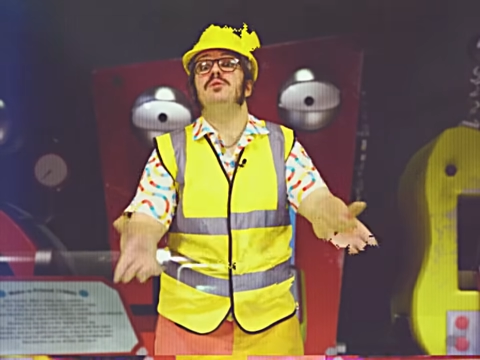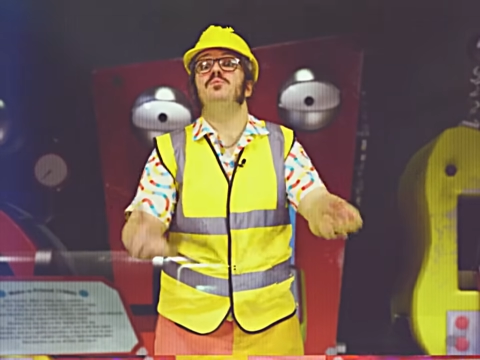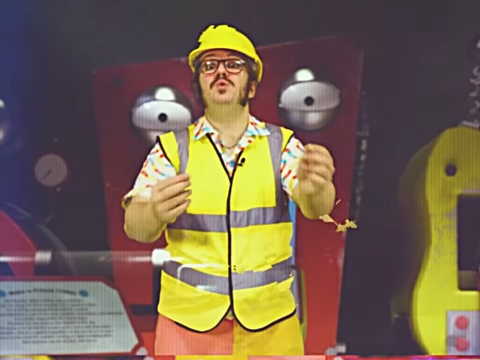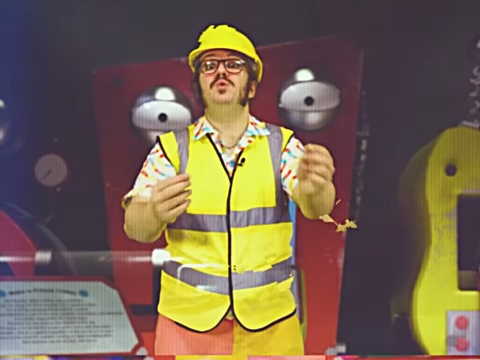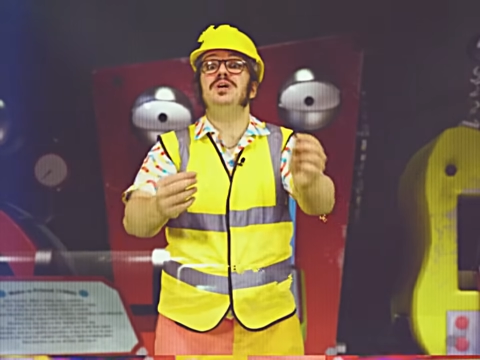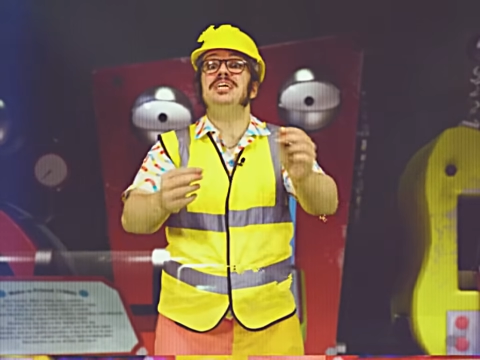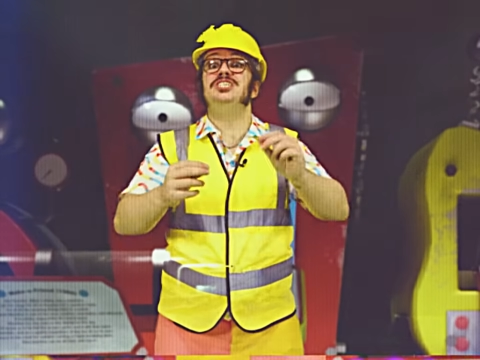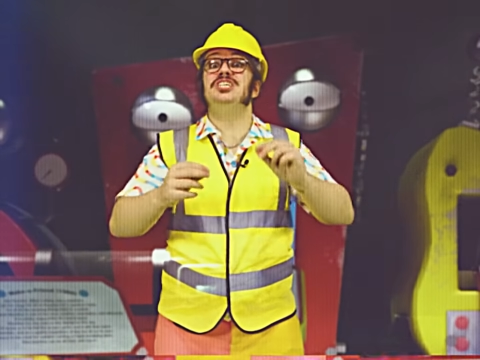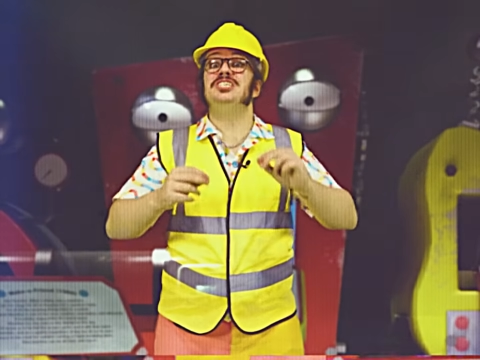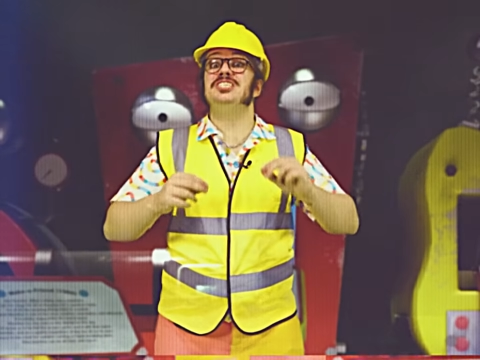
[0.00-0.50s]

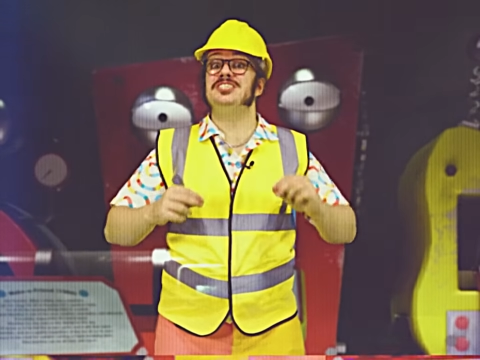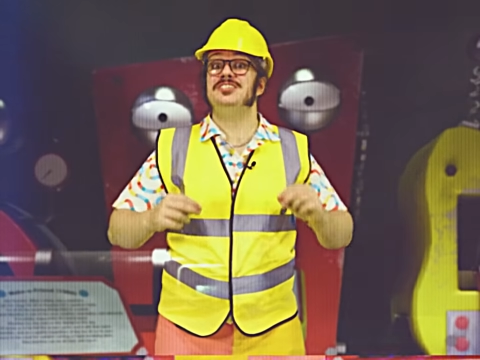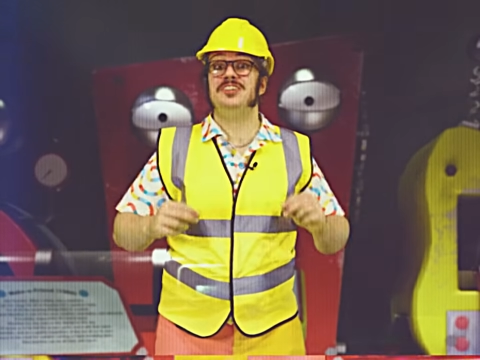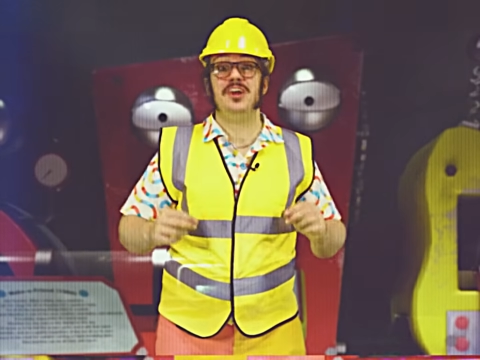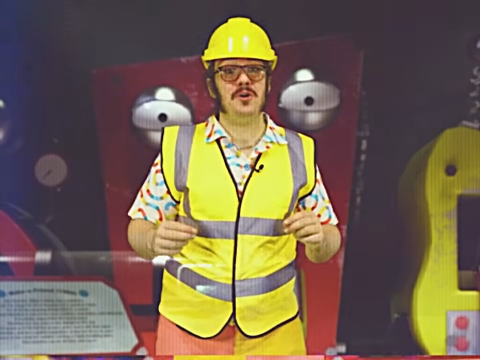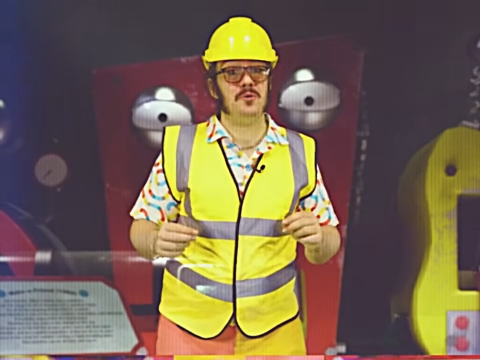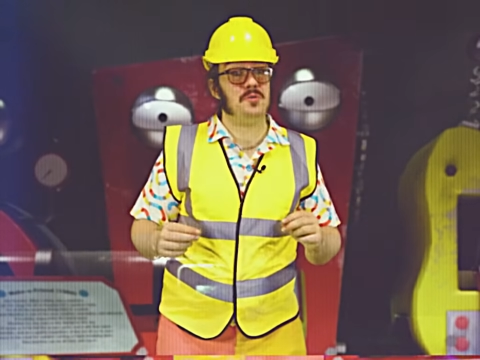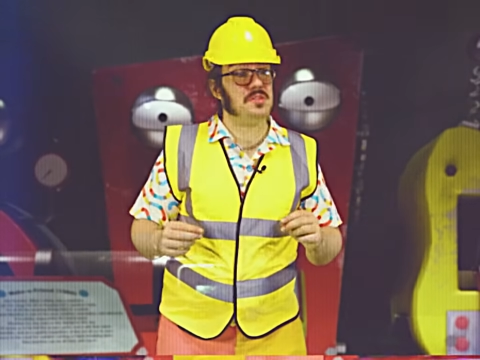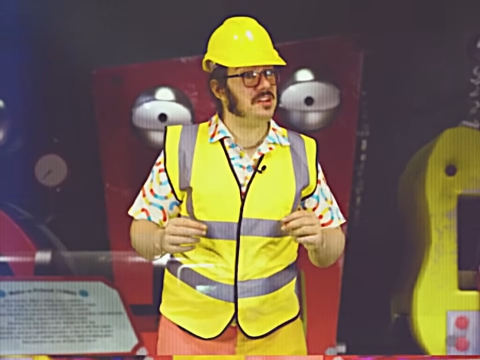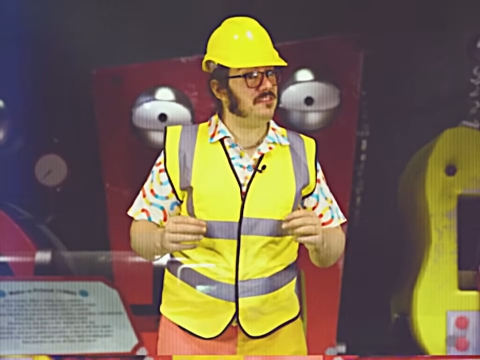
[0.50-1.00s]
We just
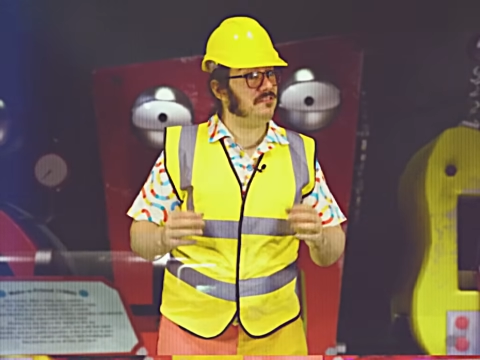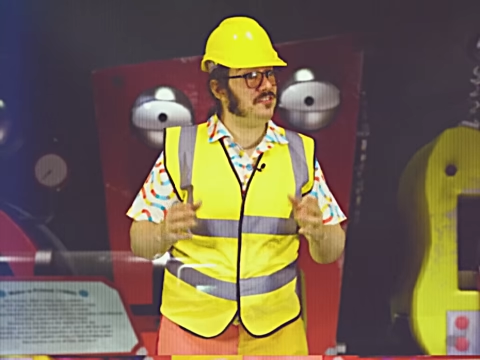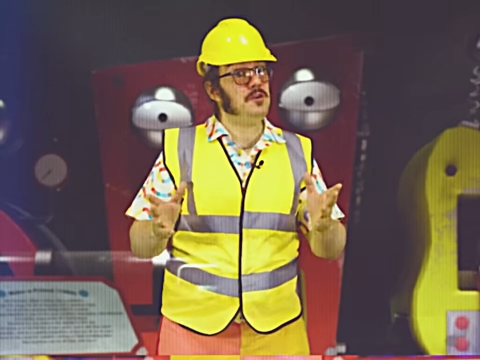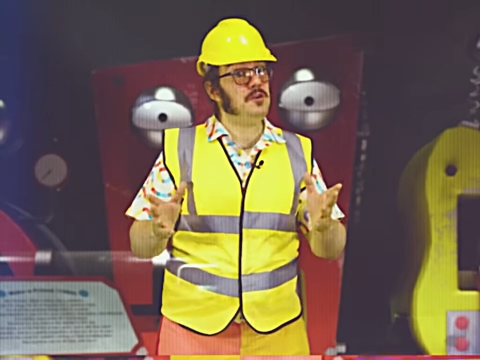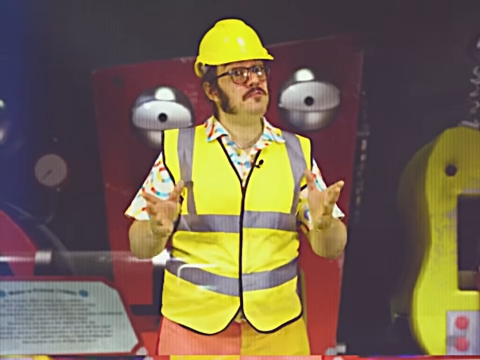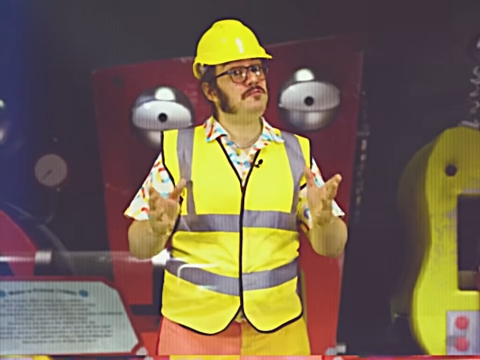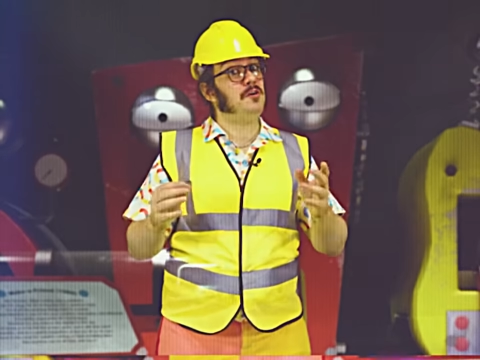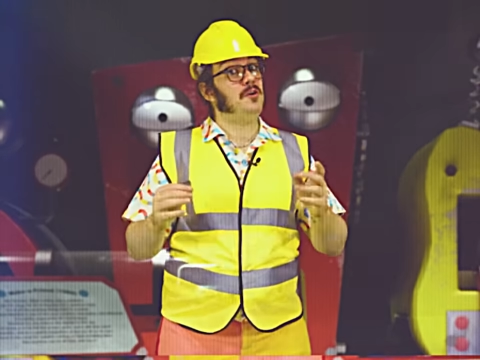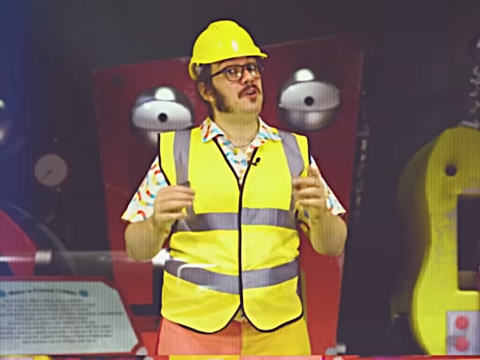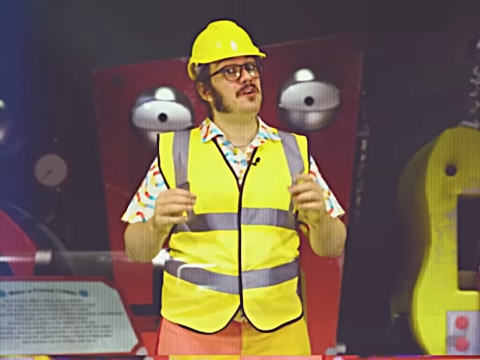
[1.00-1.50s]
know that if you
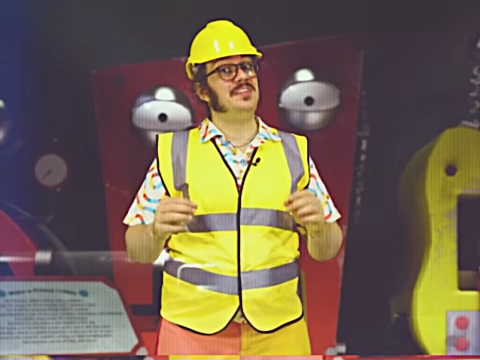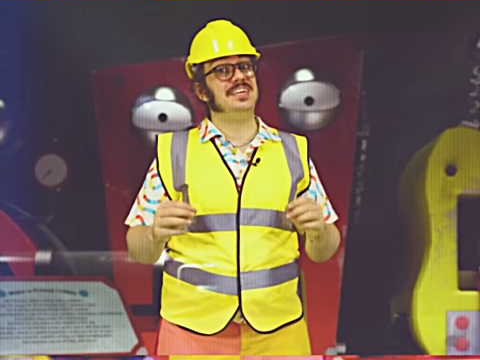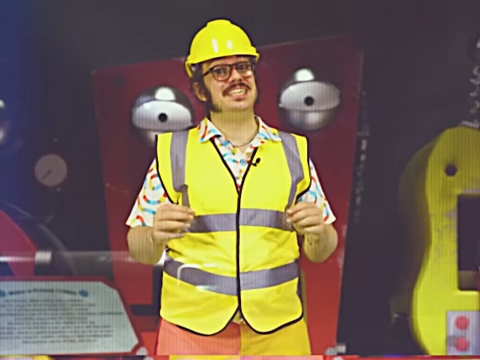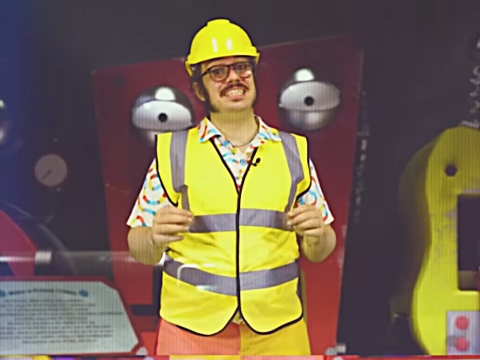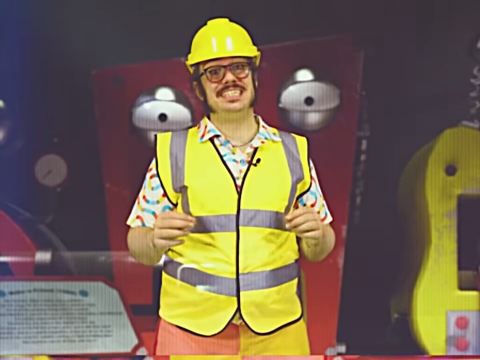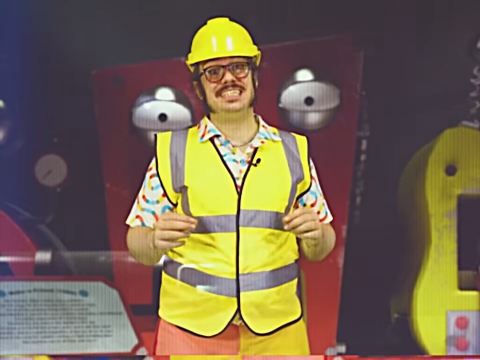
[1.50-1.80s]
follow these